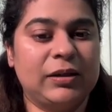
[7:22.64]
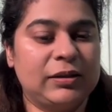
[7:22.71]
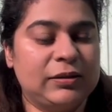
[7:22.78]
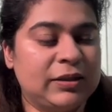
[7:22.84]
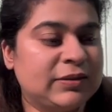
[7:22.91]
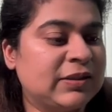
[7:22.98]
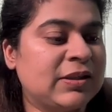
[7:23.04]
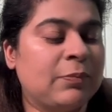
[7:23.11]

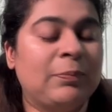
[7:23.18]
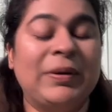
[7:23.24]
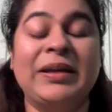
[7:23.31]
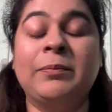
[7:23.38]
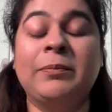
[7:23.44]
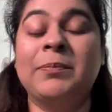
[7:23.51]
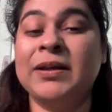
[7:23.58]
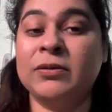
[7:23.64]
this is a
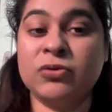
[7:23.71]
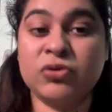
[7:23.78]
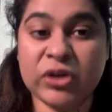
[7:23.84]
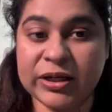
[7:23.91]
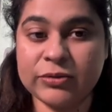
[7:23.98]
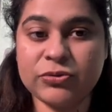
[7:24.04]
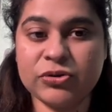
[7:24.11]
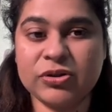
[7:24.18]
big
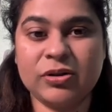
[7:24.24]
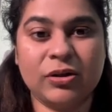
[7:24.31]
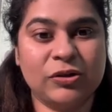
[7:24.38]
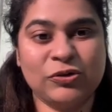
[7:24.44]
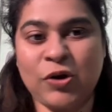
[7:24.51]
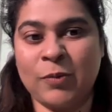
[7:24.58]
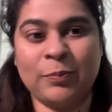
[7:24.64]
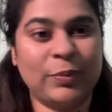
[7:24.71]
change.
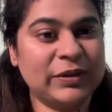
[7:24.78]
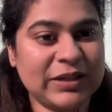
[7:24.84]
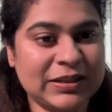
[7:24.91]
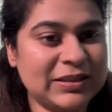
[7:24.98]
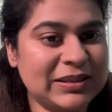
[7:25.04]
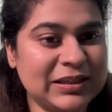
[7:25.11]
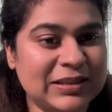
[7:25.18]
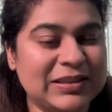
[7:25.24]

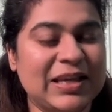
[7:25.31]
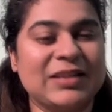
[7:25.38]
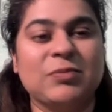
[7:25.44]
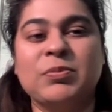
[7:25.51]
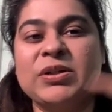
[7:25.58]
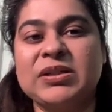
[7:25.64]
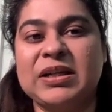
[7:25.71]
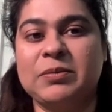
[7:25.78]
Competency
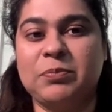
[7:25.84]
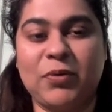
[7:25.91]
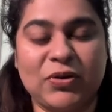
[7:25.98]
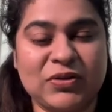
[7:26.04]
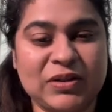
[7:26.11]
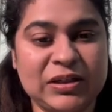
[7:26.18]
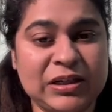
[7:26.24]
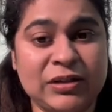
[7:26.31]
assessment and
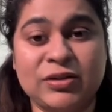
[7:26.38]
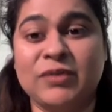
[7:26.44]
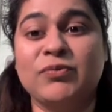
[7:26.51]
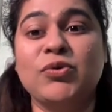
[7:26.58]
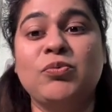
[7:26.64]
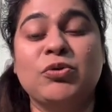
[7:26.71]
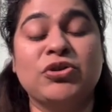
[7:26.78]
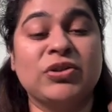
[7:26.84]
personal interview,
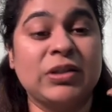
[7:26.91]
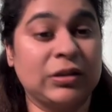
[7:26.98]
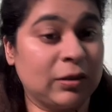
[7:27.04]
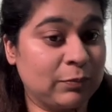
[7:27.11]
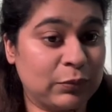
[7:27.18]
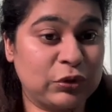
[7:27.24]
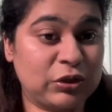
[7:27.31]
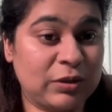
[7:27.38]
which is a
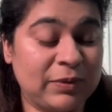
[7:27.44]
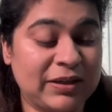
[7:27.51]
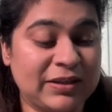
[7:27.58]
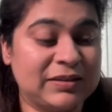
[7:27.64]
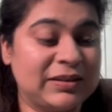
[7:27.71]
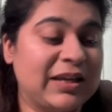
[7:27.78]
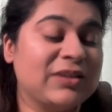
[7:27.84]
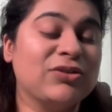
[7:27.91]
computer
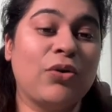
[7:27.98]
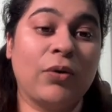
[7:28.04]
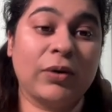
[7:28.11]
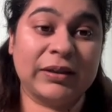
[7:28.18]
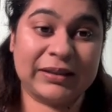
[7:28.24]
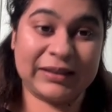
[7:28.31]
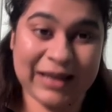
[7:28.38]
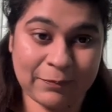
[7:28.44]
based test
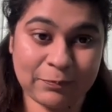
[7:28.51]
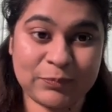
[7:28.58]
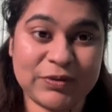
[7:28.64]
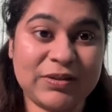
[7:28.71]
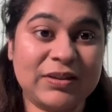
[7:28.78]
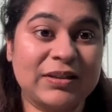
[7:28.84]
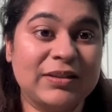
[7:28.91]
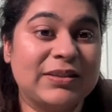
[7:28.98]
on
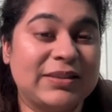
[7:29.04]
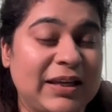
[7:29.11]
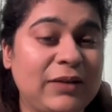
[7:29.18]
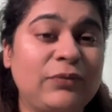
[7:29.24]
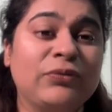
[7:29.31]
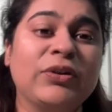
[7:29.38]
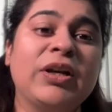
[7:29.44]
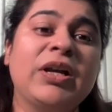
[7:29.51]
campus
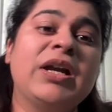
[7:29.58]
itself.